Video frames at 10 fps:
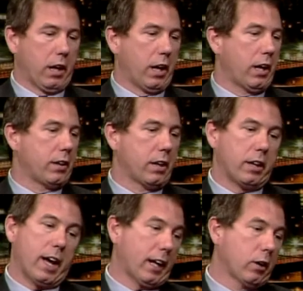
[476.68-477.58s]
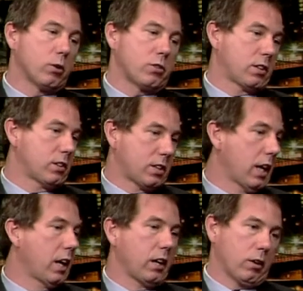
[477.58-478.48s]
And uh, that goes to
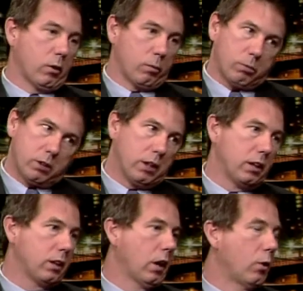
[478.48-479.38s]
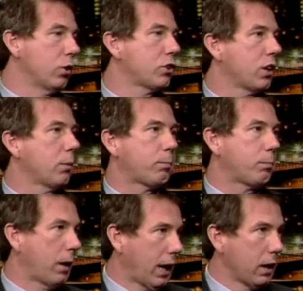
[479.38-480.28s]
say, you know, the ownership
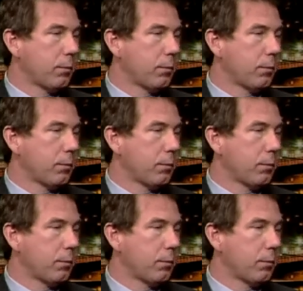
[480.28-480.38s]
and the